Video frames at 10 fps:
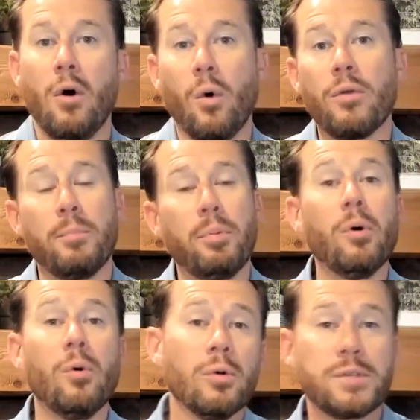Or the
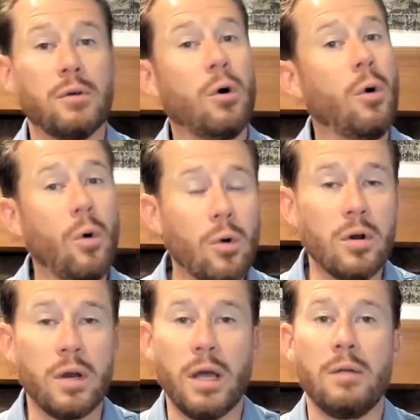pull to
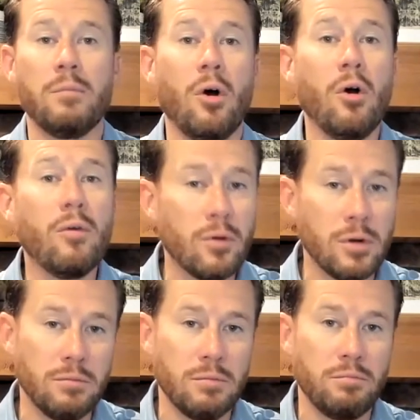hoard and
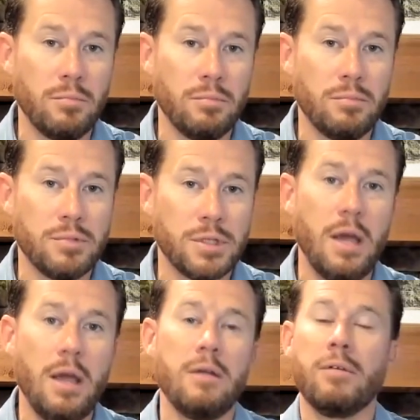oversave
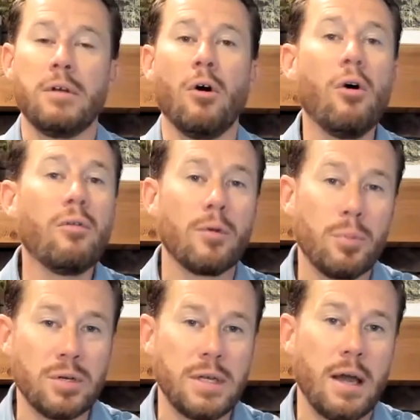and
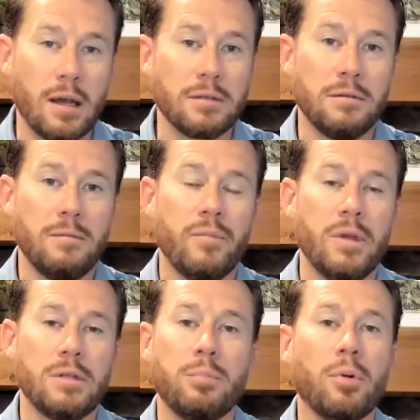overprotect,
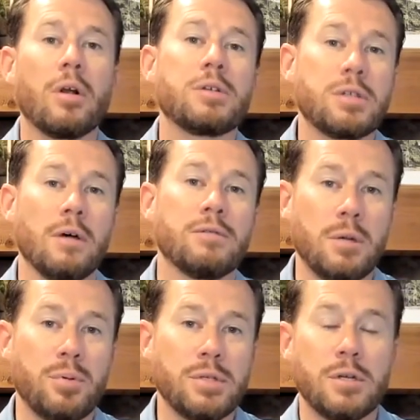to put ourselves in
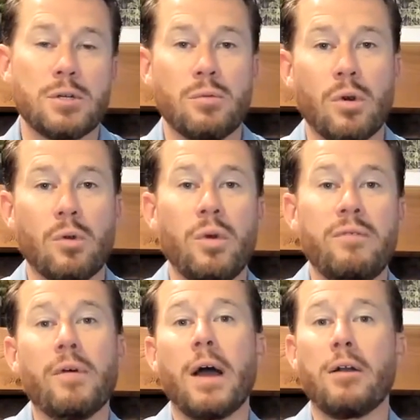a position where we
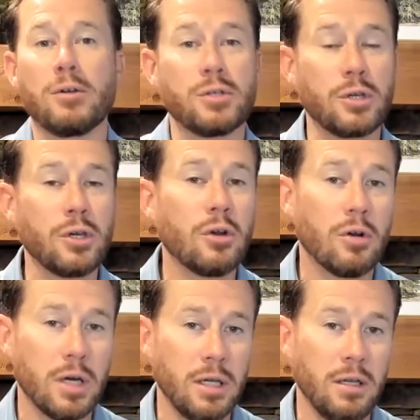find our
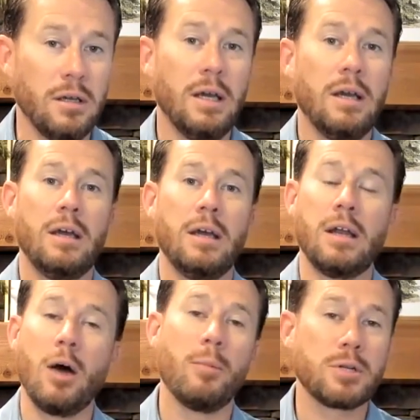security in
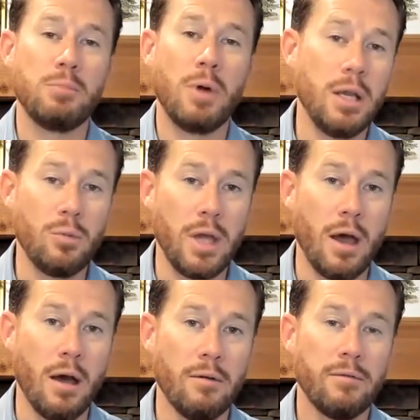how much money we
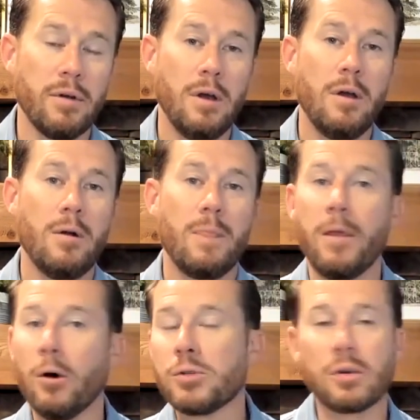have.
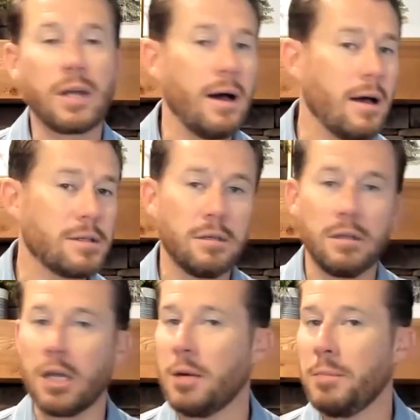Those are
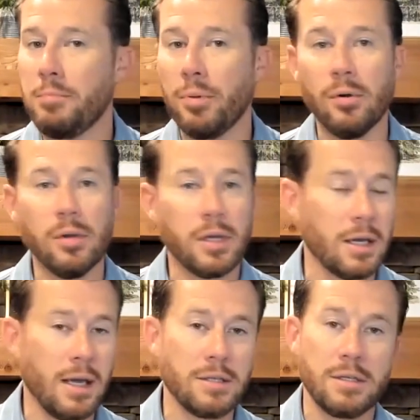constantly going to be pulling
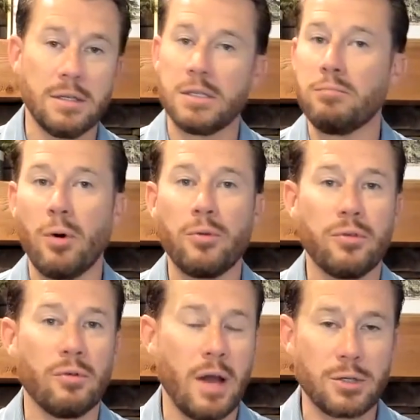against us in both
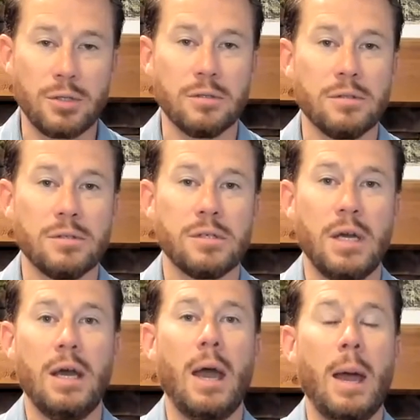directions.
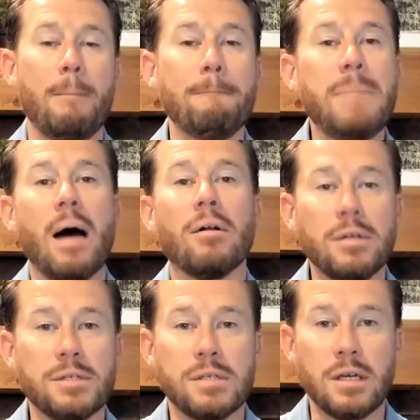And
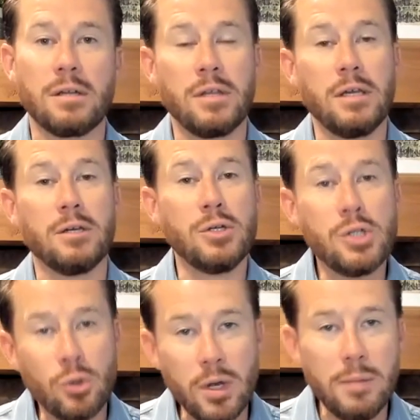balancing the
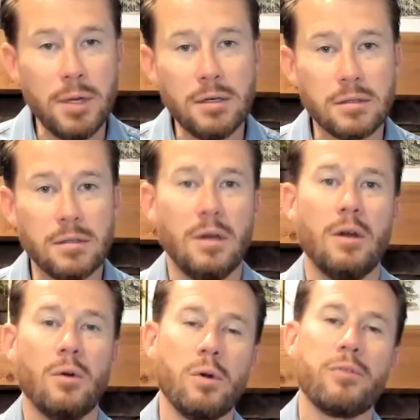enjoyment
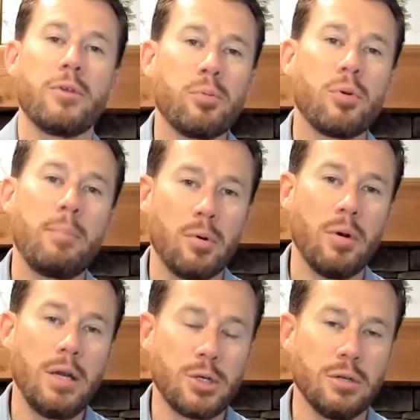with the
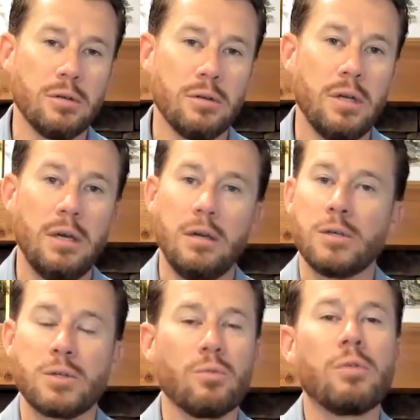preparation
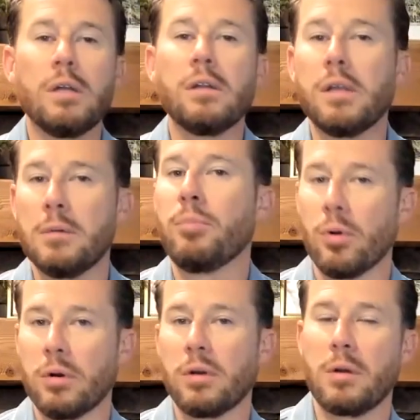is a really
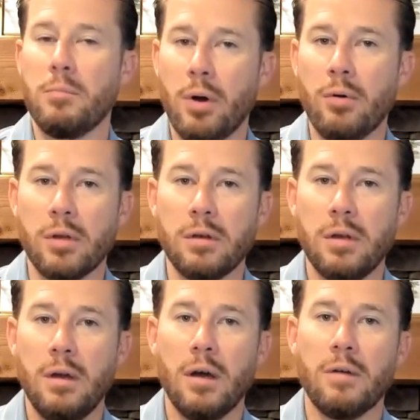important component
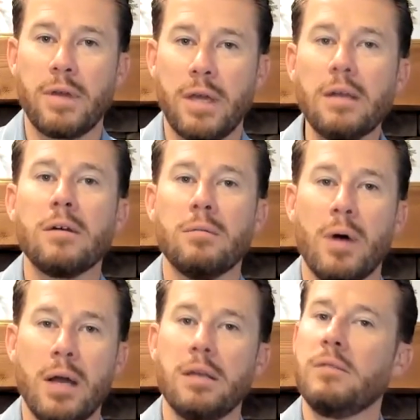of
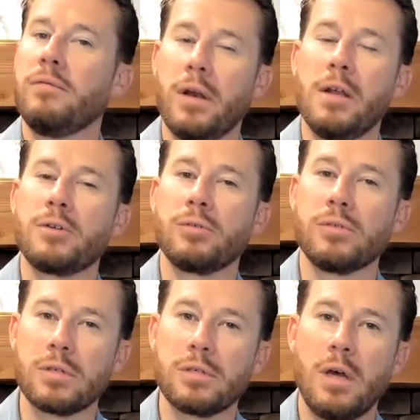kingdom-minded financial
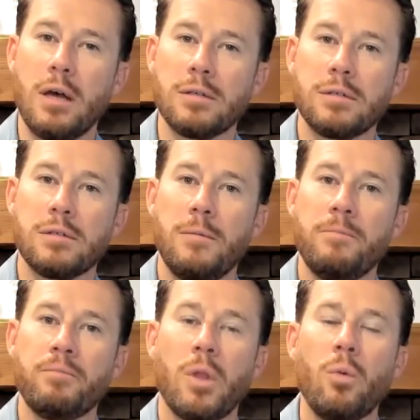success.
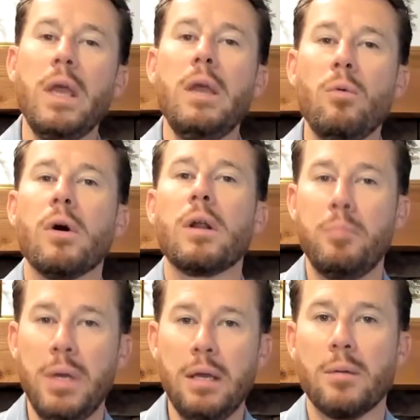We want to
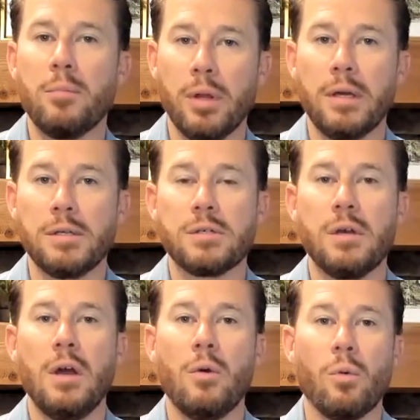be in a place
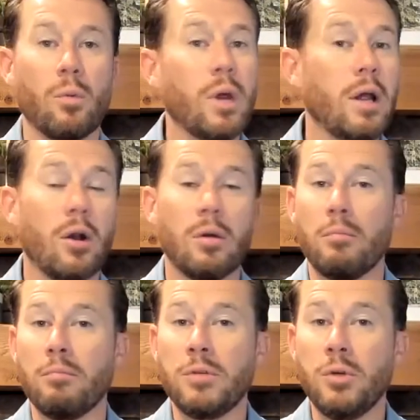where we are
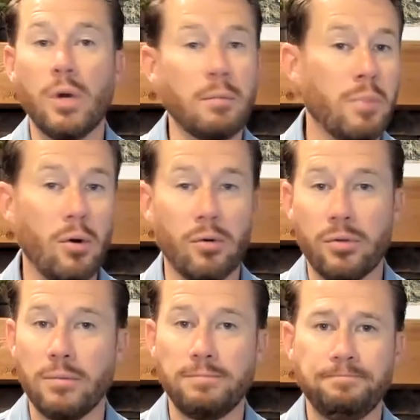doing both.